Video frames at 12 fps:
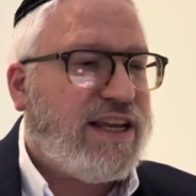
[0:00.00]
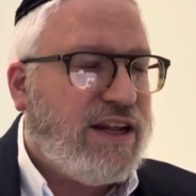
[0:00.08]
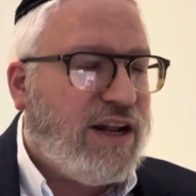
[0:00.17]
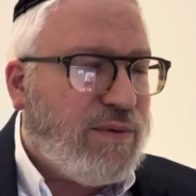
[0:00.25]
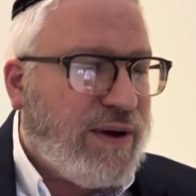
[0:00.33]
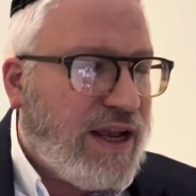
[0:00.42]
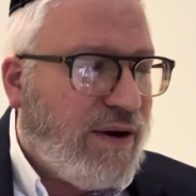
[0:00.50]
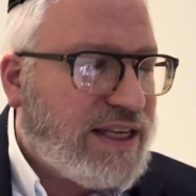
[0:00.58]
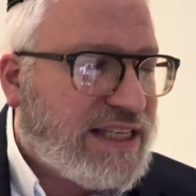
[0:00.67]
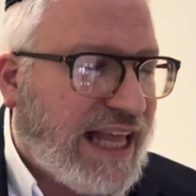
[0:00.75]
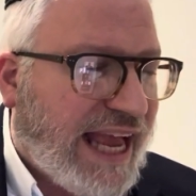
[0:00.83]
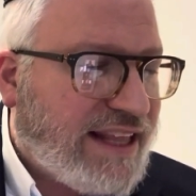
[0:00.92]
You know, we
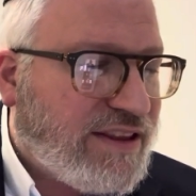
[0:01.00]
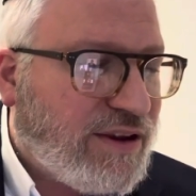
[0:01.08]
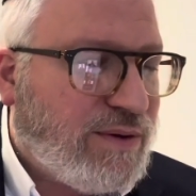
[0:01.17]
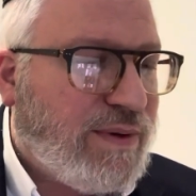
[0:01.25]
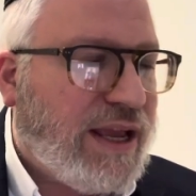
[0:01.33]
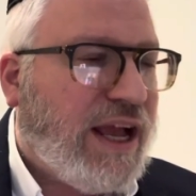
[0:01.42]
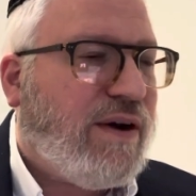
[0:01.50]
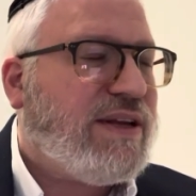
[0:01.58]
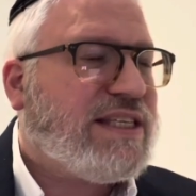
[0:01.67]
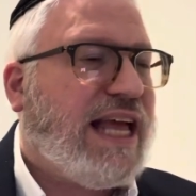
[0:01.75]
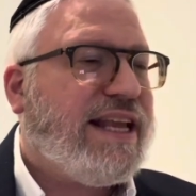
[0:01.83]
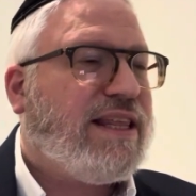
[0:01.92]
always like to, we
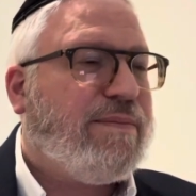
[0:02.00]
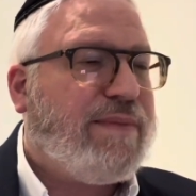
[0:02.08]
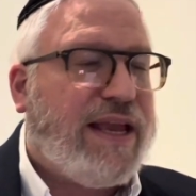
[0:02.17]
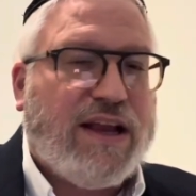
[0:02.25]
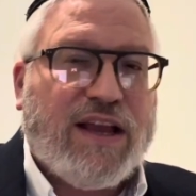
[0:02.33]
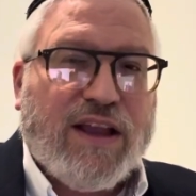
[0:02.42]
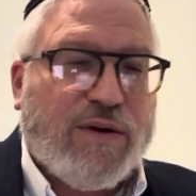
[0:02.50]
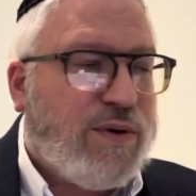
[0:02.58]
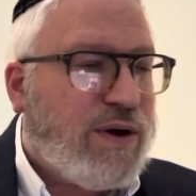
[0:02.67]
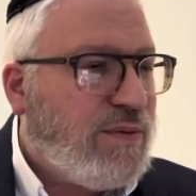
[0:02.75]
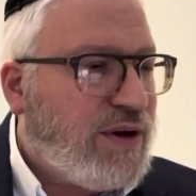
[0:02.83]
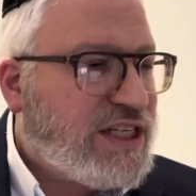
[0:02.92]
always like to be,
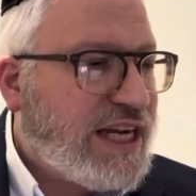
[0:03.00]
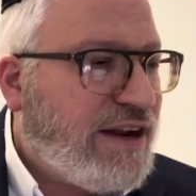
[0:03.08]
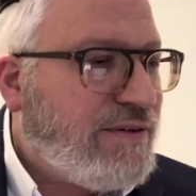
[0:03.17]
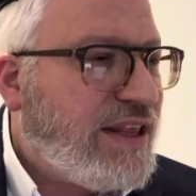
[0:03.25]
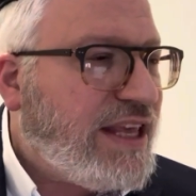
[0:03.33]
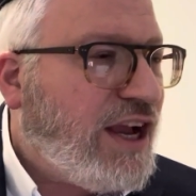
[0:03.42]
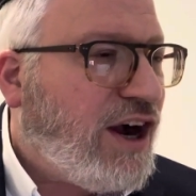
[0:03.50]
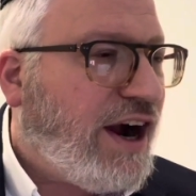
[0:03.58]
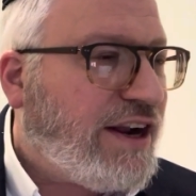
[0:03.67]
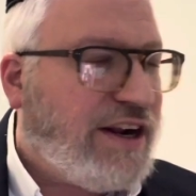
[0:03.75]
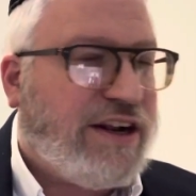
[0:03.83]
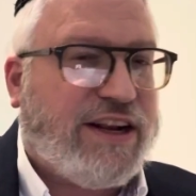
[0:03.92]
we're, we're generally
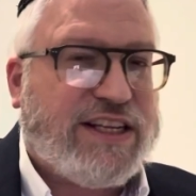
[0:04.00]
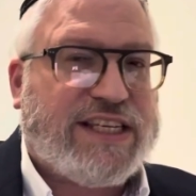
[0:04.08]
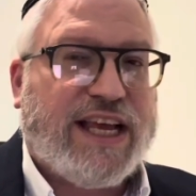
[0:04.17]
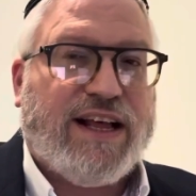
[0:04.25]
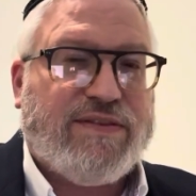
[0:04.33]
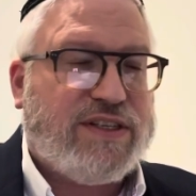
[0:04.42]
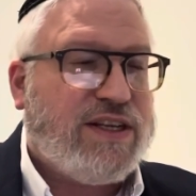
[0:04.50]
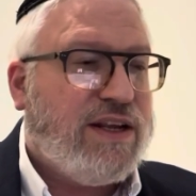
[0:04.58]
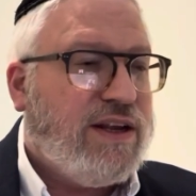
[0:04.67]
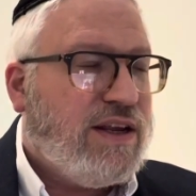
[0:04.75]
hard on ourselves.